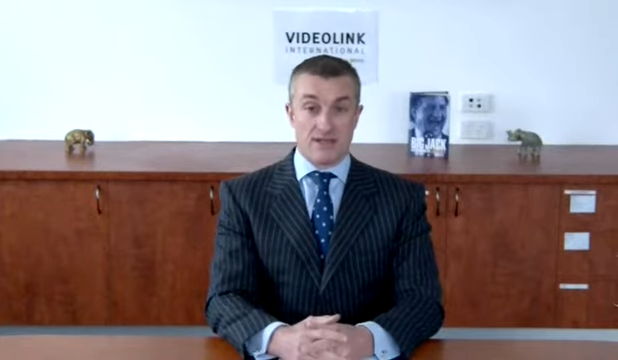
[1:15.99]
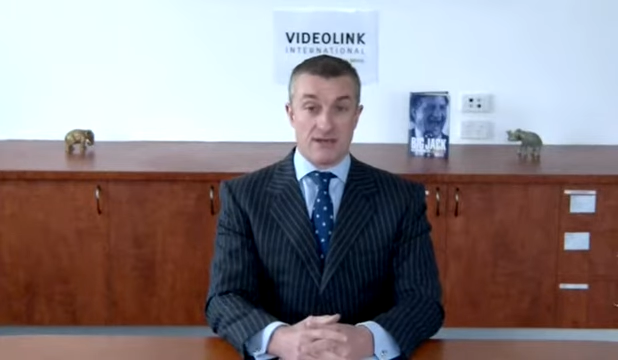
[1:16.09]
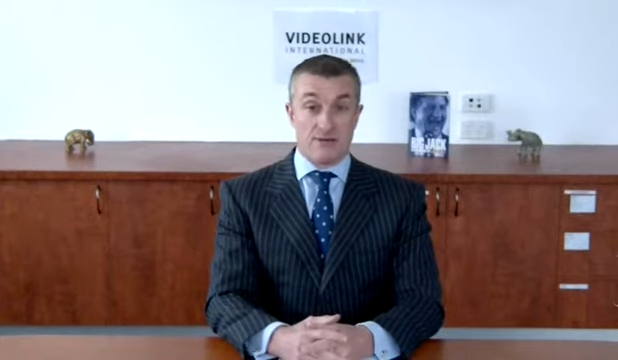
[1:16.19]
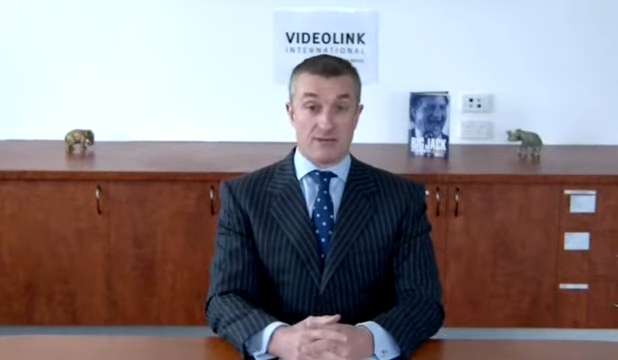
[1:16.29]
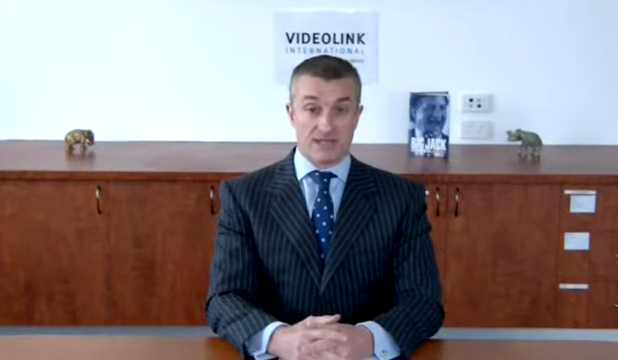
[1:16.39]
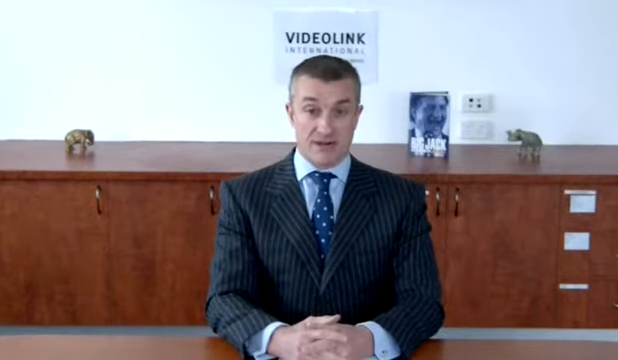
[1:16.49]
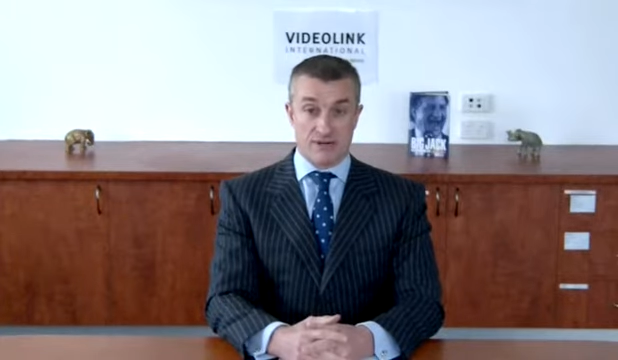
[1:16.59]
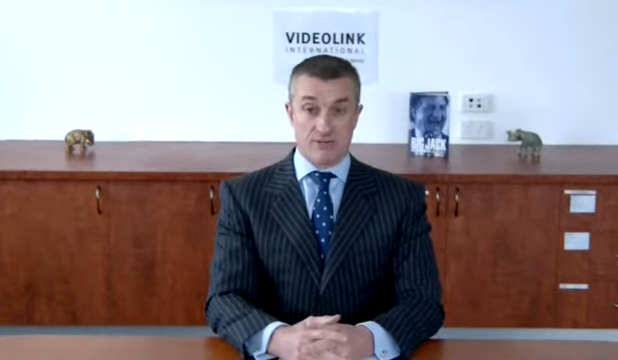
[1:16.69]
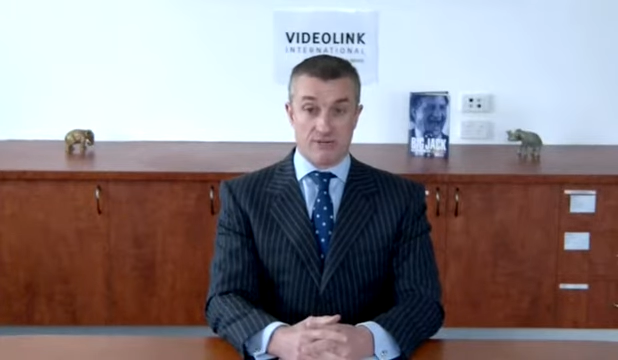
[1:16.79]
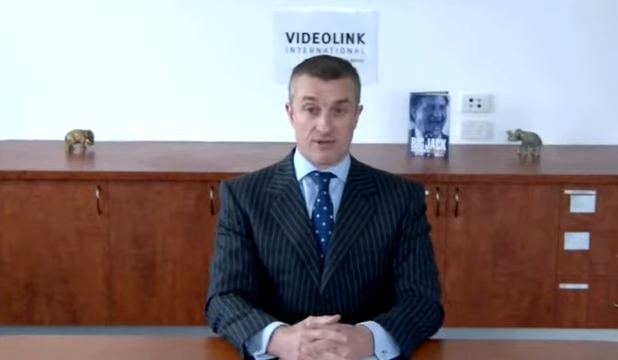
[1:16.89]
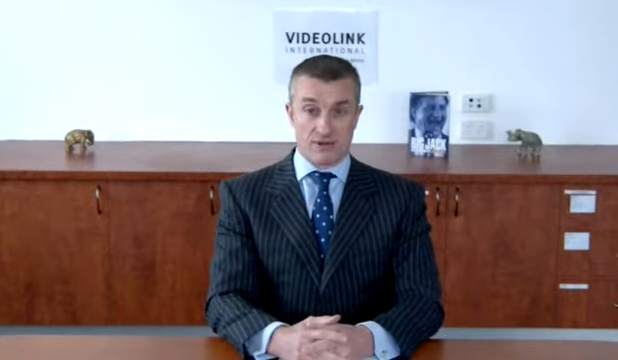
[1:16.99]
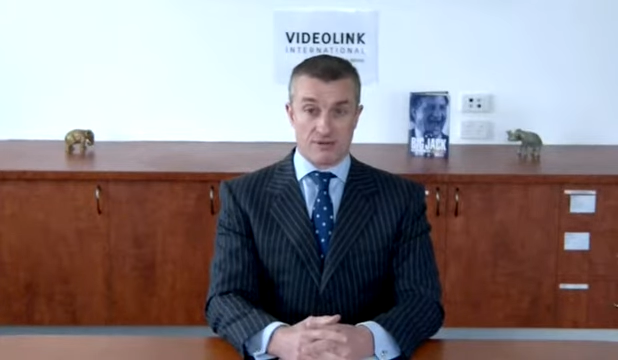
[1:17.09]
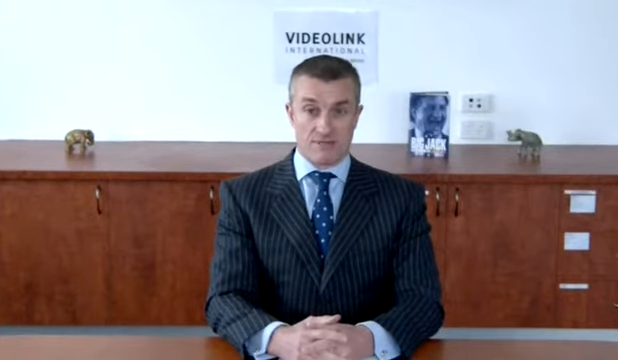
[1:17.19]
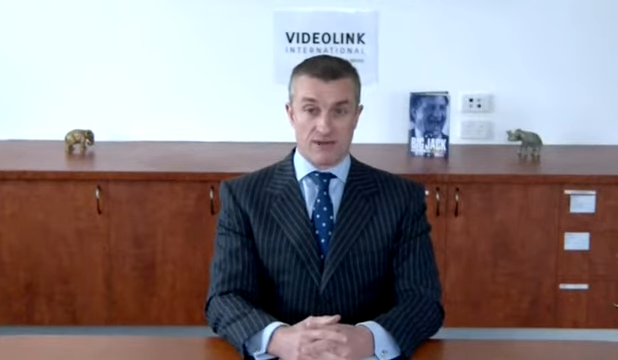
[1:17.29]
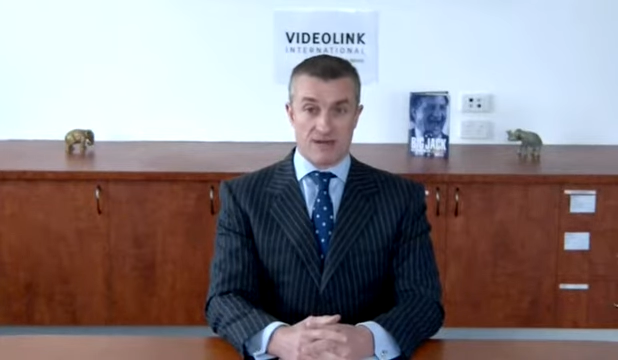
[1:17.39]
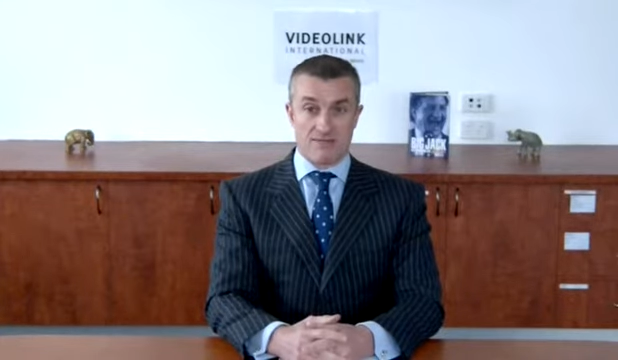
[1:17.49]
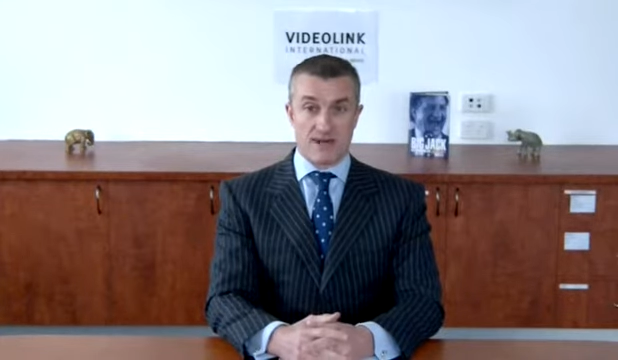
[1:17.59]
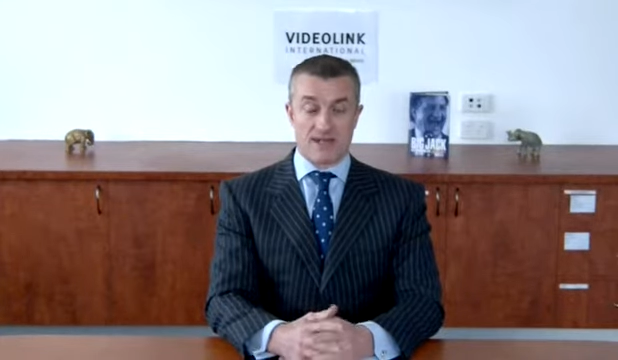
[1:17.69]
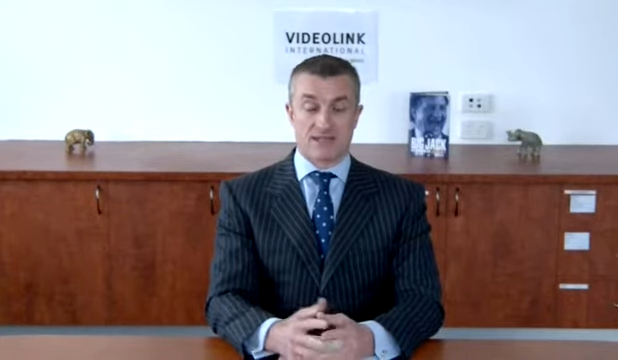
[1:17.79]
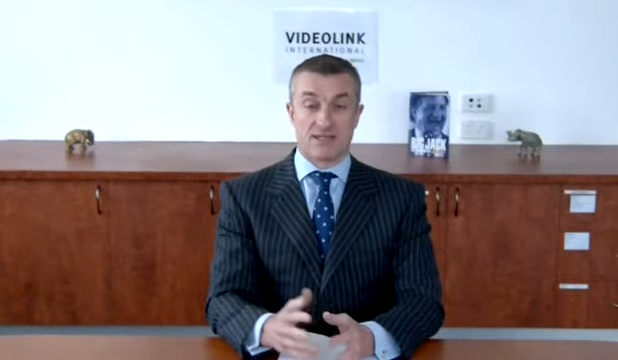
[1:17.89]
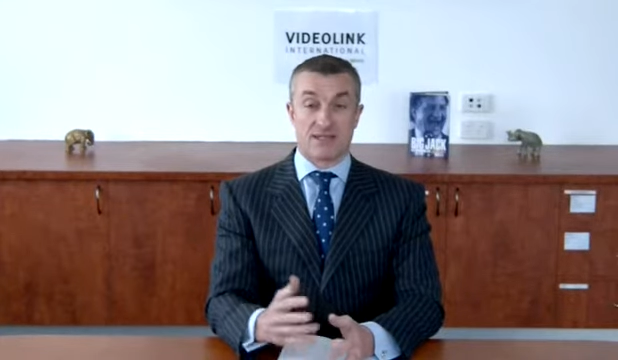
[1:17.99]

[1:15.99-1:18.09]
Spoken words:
that would be terrible for European banks.